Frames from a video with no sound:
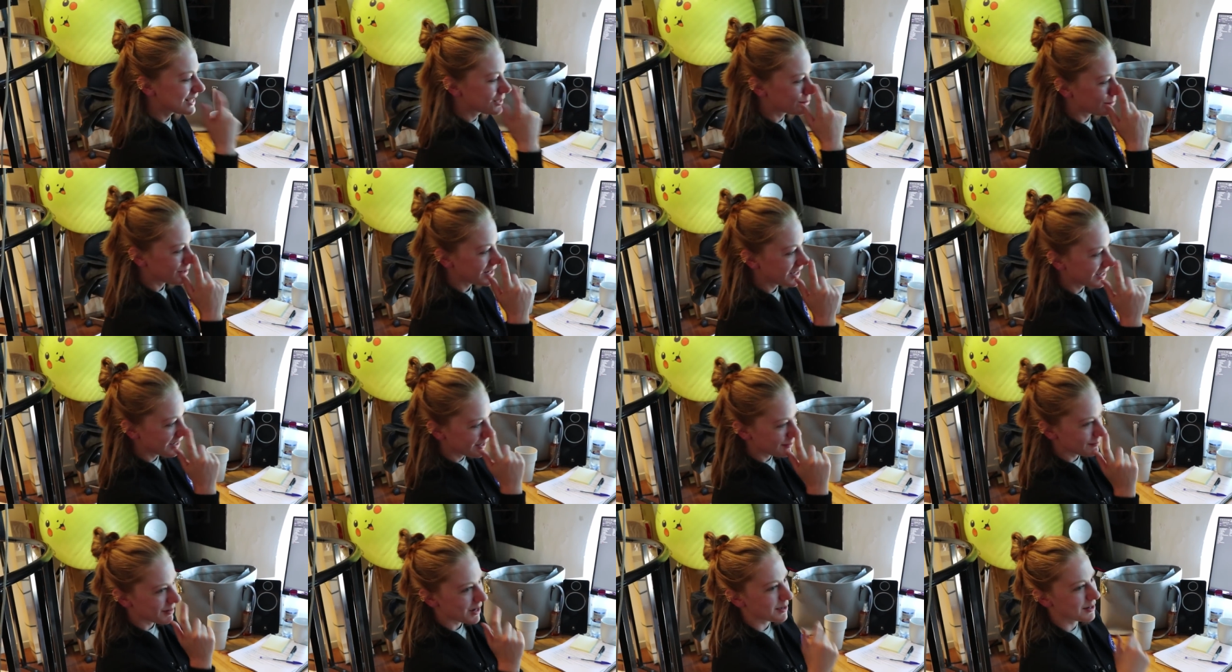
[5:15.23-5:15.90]
tweeted
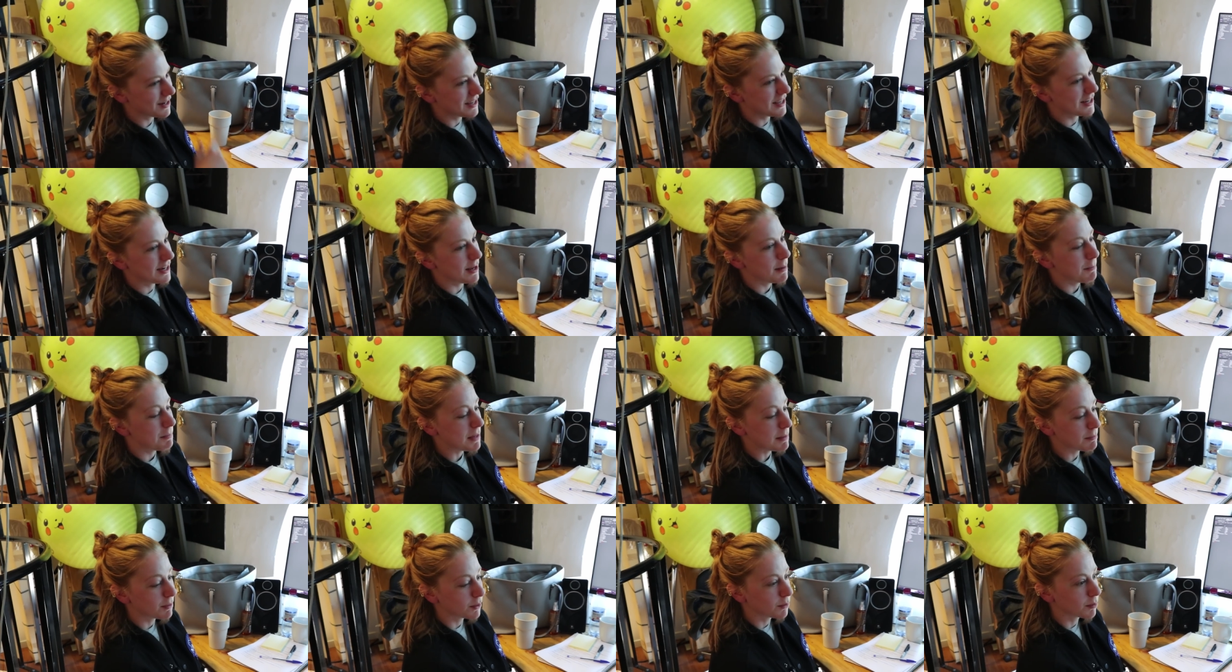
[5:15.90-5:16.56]
about it and
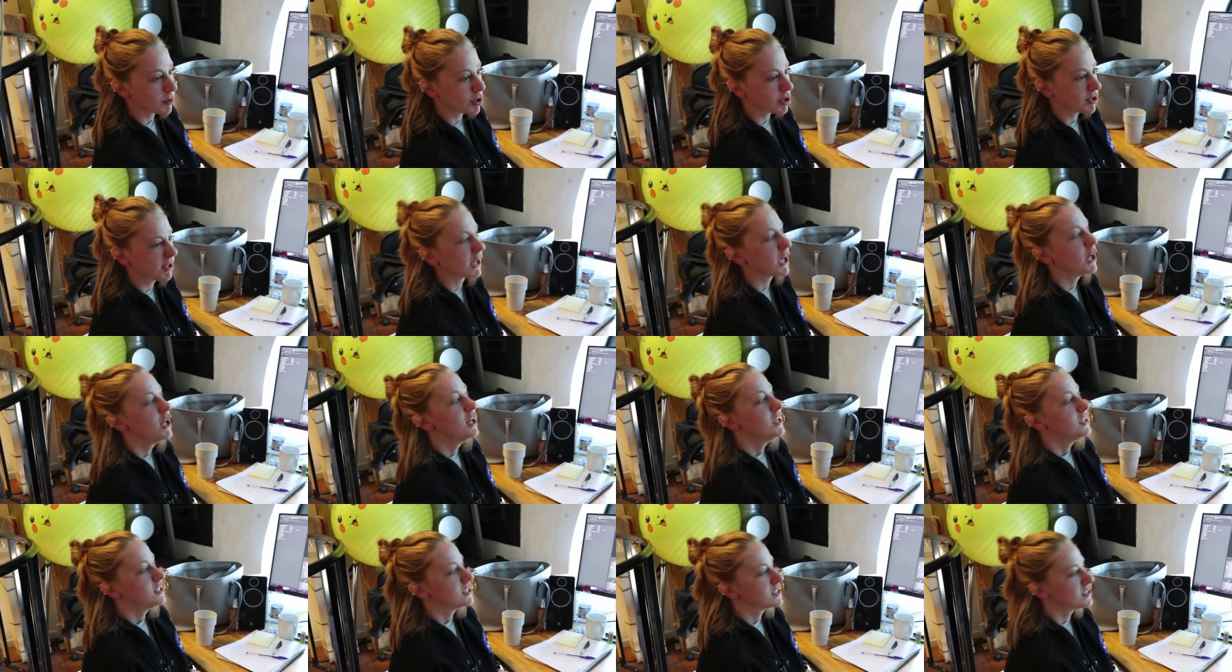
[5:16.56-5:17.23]
people were like,
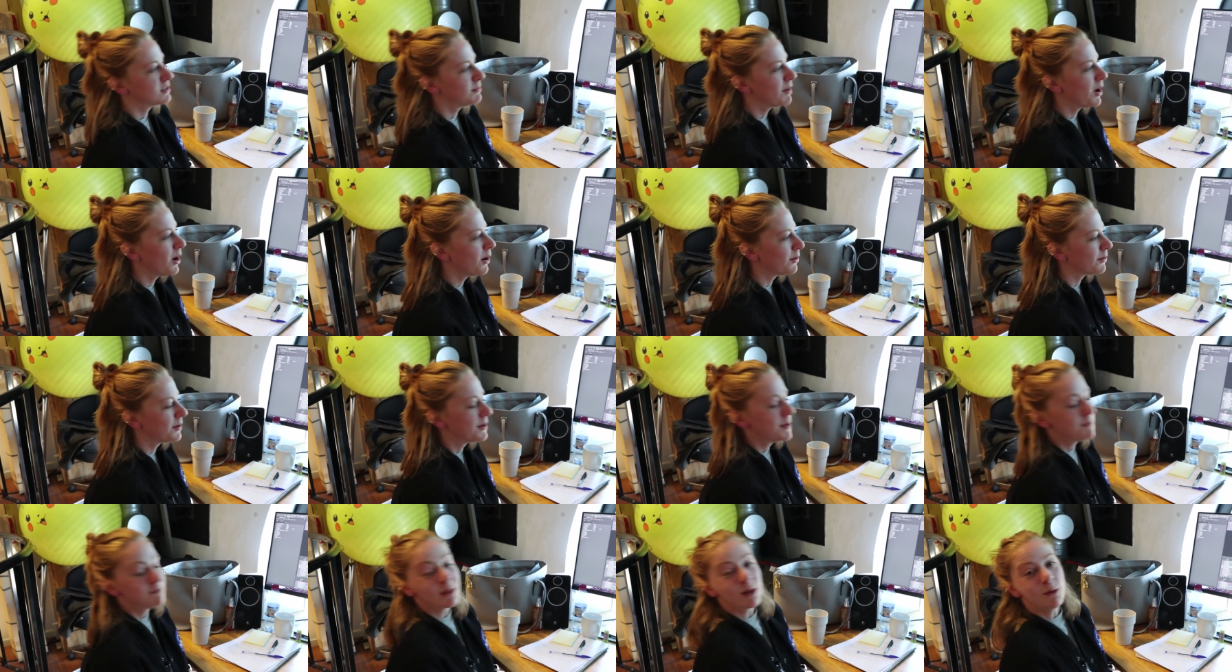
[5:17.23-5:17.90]
Simone,
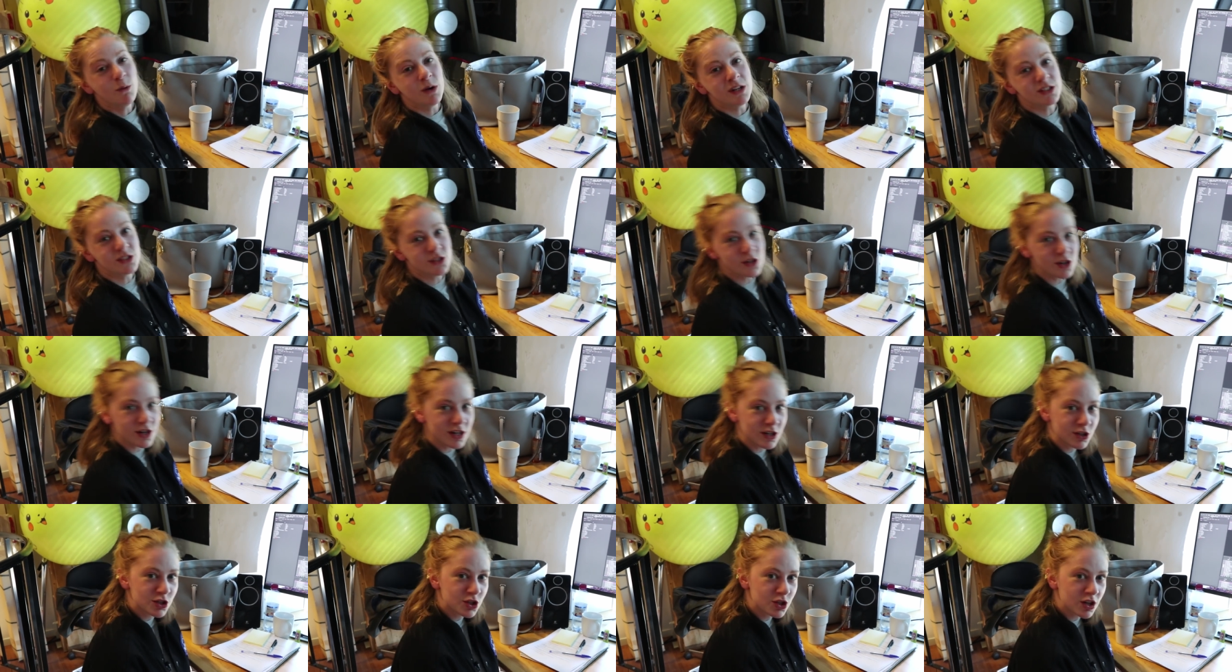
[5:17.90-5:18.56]
what's
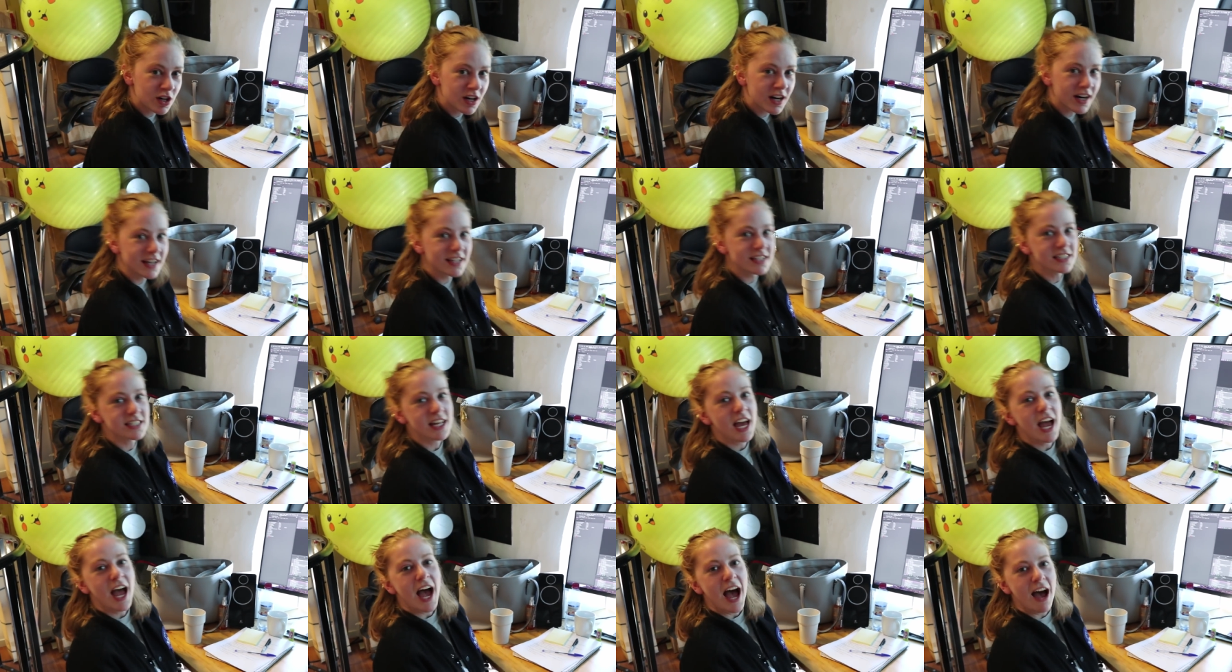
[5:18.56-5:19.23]
your
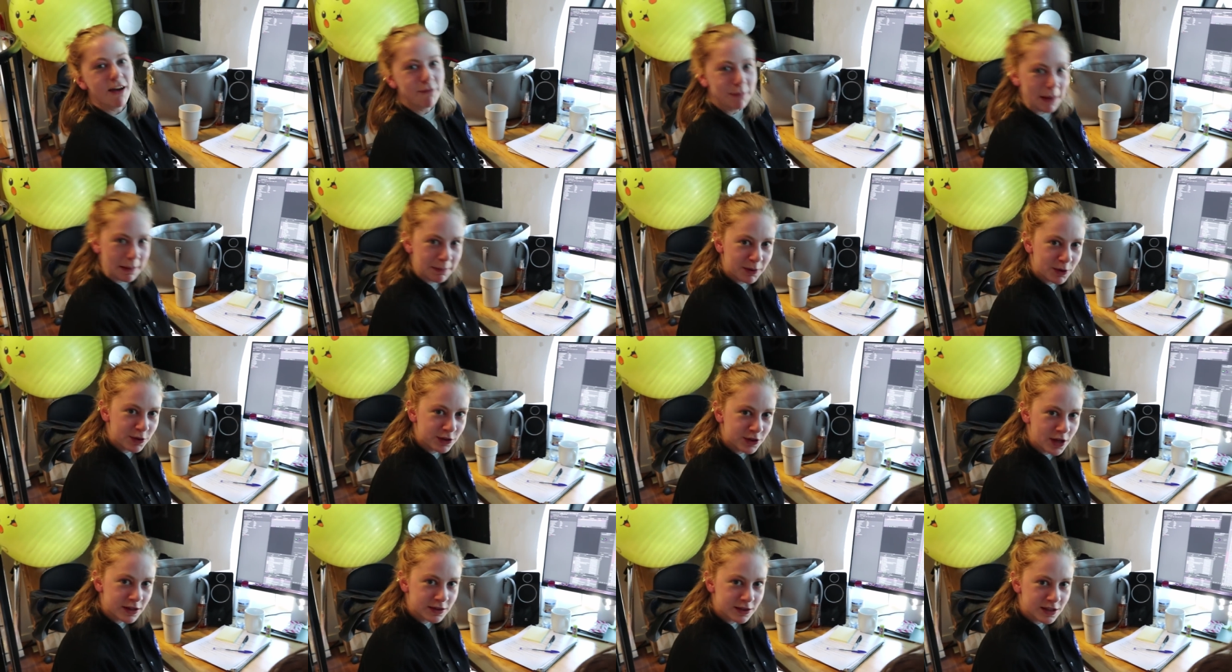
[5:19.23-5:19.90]
insurance? Have people
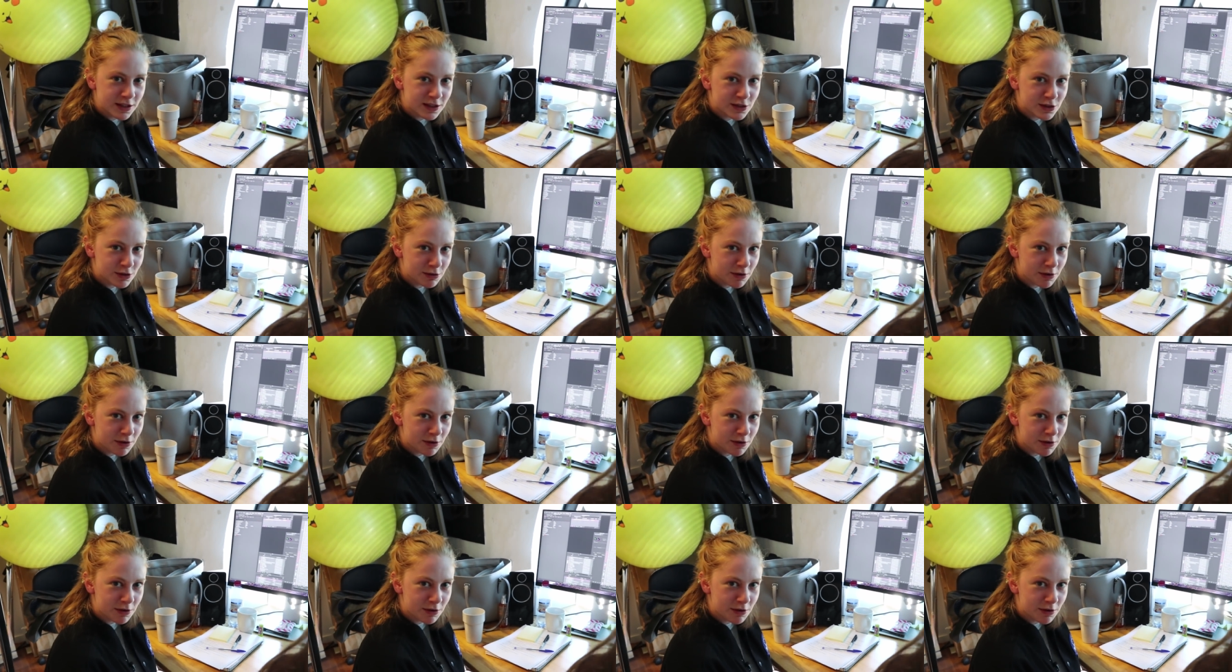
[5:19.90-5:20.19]
thought this